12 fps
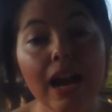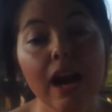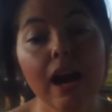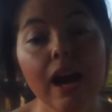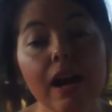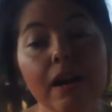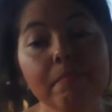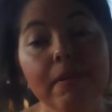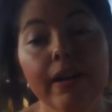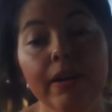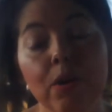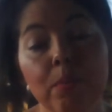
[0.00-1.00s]

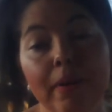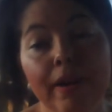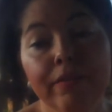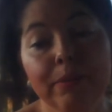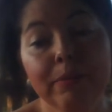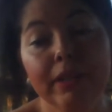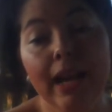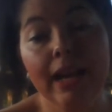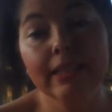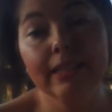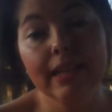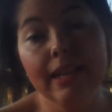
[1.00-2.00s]
I hope everyone
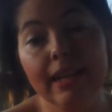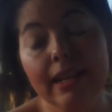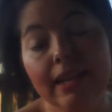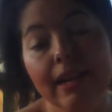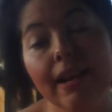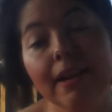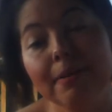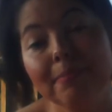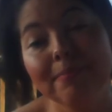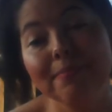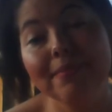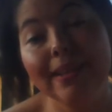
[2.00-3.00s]
has a
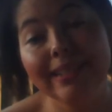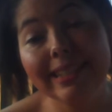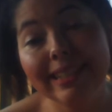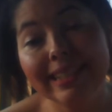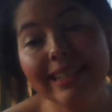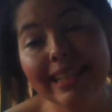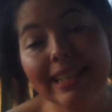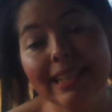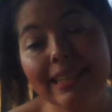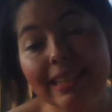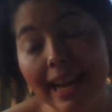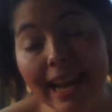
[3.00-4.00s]

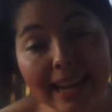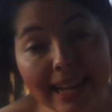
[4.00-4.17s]
decent day,